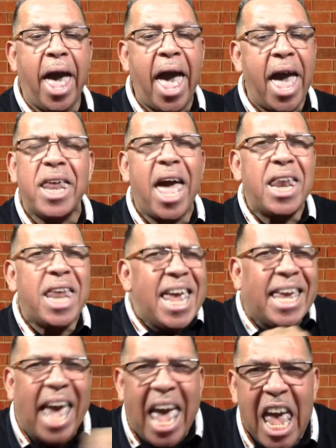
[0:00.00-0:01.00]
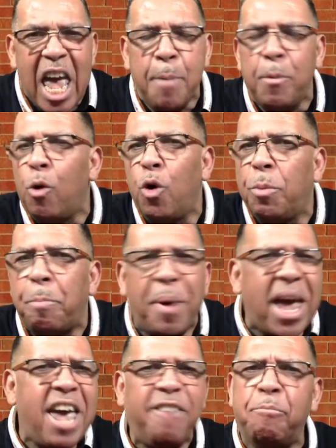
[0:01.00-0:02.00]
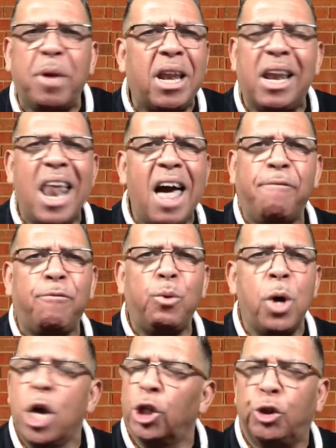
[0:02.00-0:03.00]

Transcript: and, and he came on pavement level,